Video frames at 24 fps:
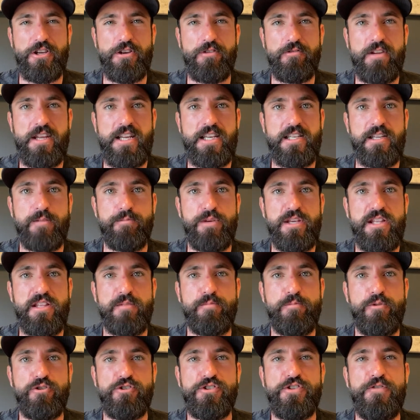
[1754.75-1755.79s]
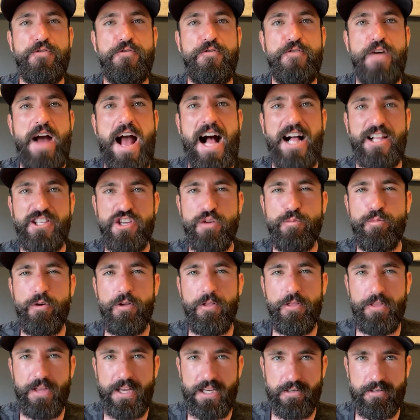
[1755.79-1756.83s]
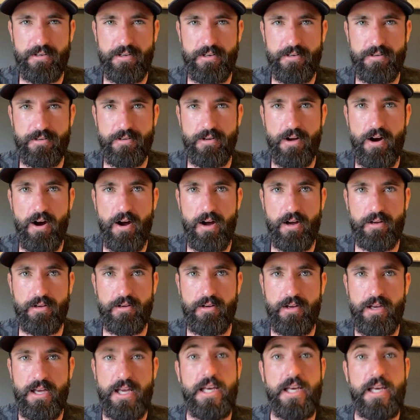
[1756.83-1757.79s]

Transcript: You need to be the most valuable thing to your dog.